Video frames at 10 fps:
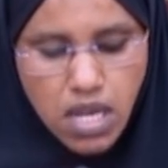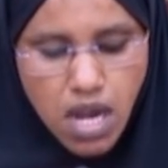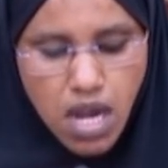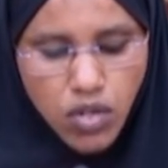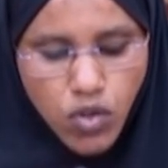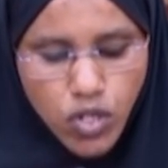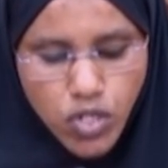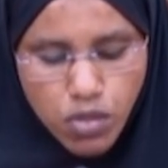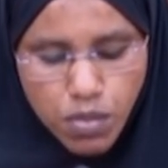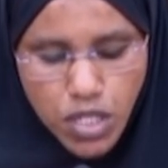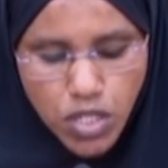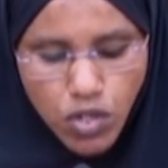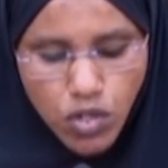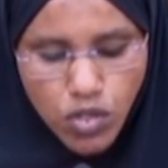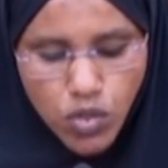and
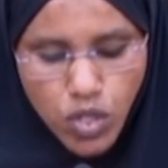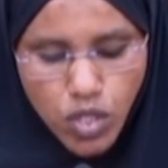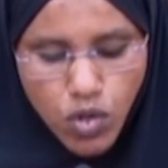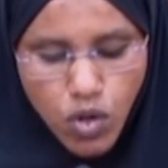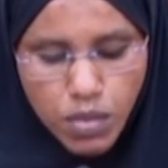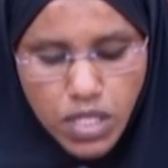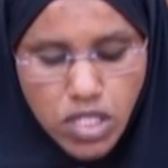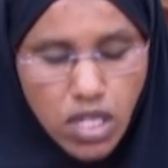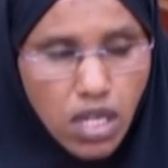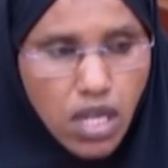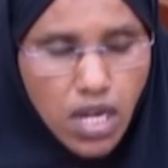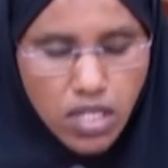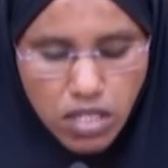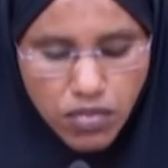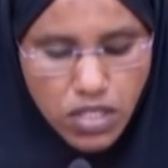contribution during committee
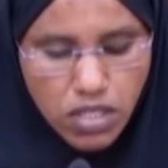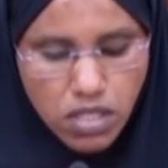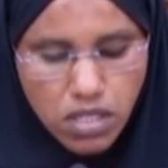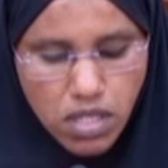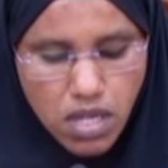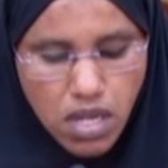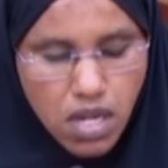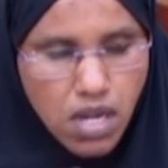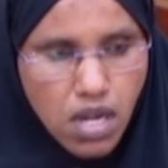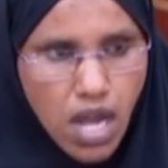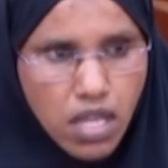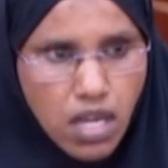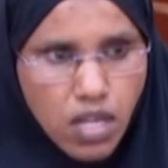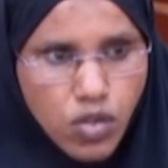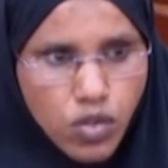activities. I
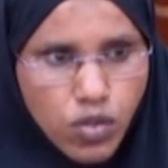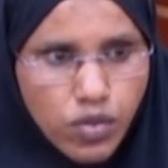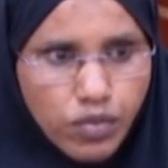thank you.